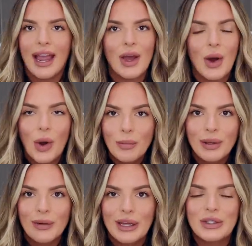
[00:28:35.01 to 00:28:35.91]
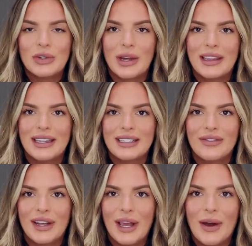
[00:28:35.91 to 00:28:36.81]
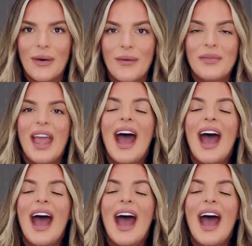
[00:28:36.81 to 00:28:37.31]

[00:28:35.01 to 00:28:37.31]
I hope you enjoyed this video